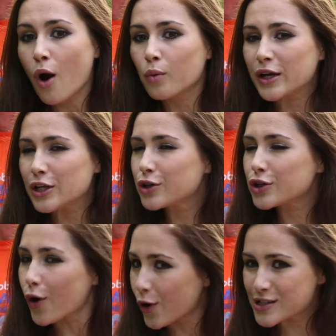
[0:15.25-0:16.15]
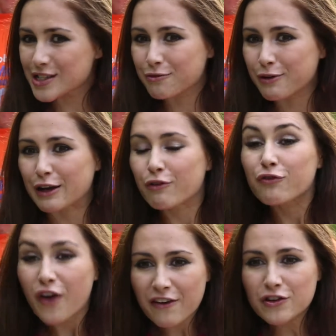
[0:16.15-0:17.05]
where you could also win
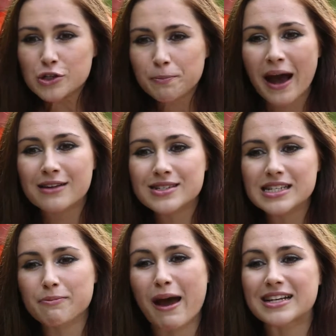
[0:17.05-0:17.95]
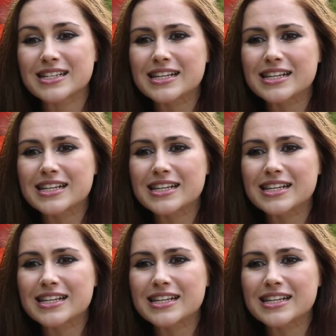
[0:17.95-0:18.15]
£500 to spend